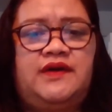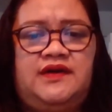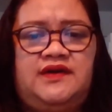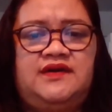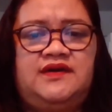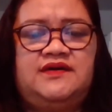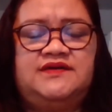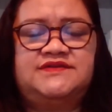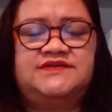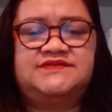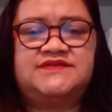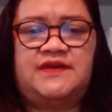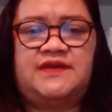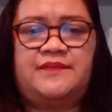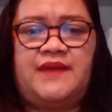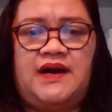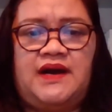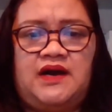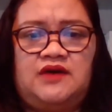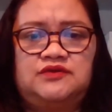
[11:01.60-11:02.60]
is
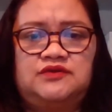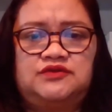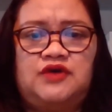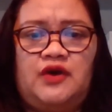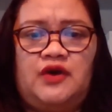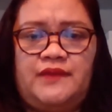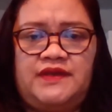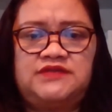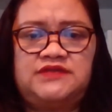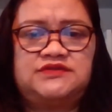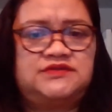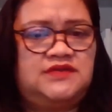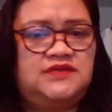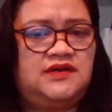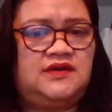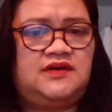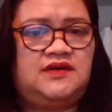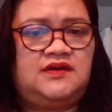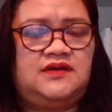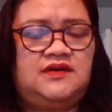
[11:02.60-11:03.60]
about going to
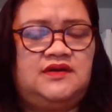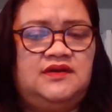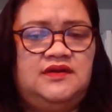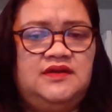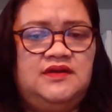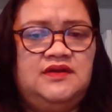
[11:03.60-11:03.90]
the